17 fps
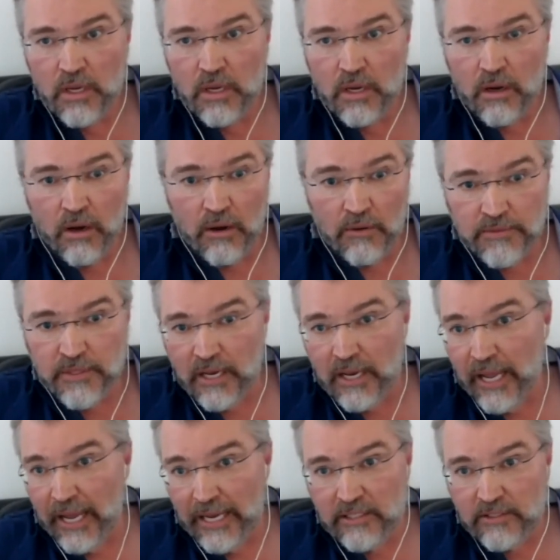of the
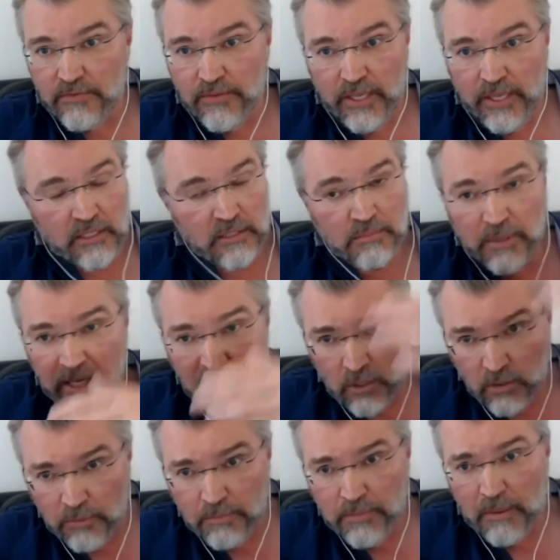light field, but
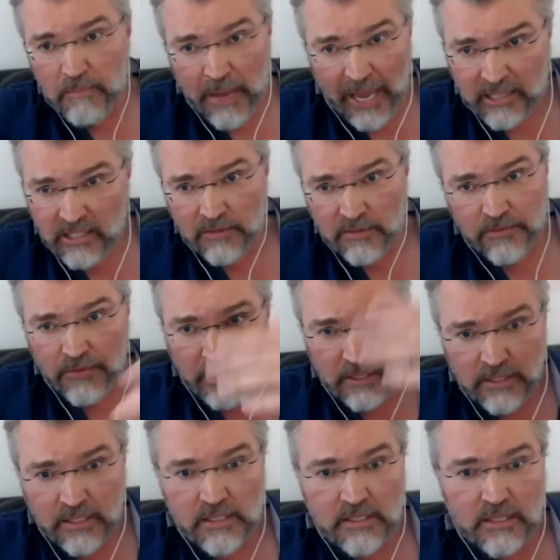it could be matter
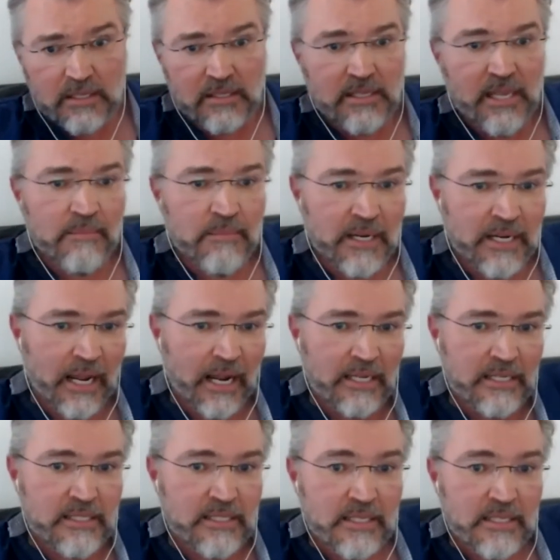field, it's the same
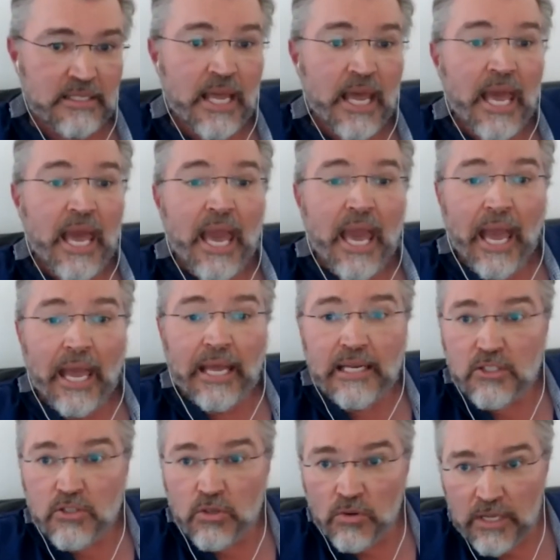analysis. And
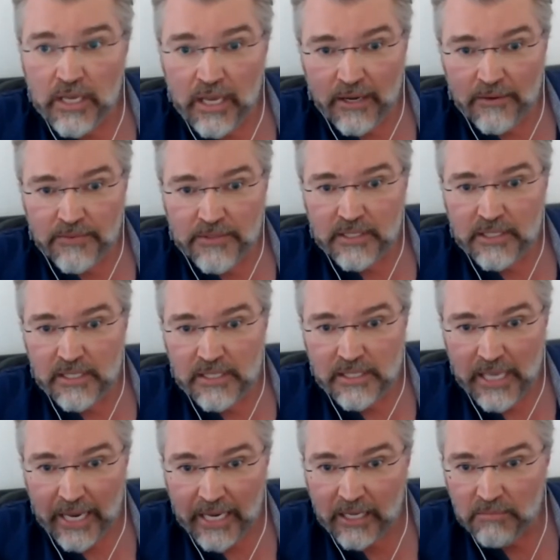it's only after the
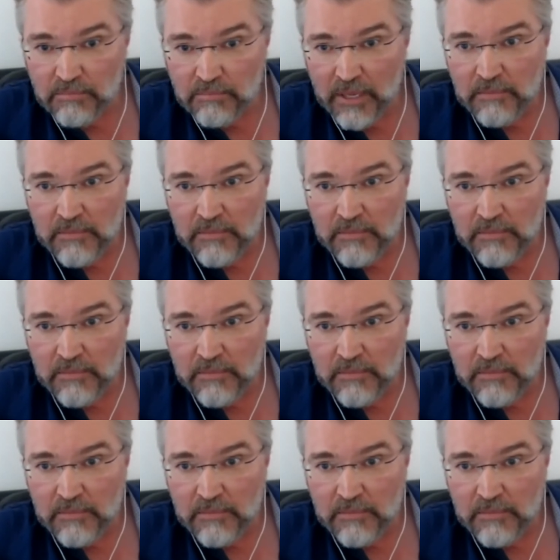second beam